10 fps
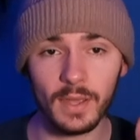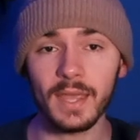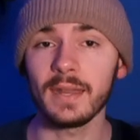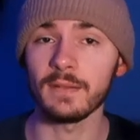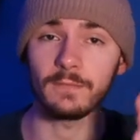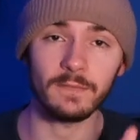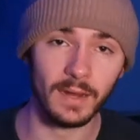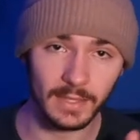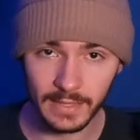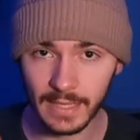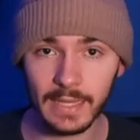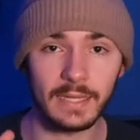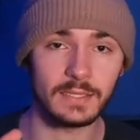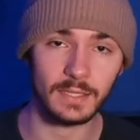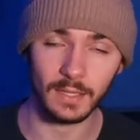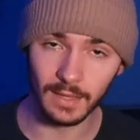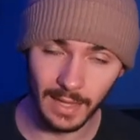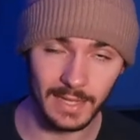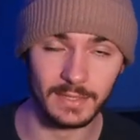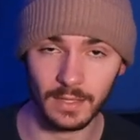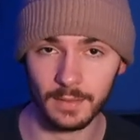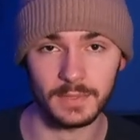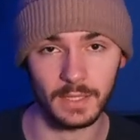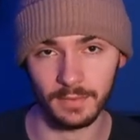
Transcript: ahead and finally get into the class setups and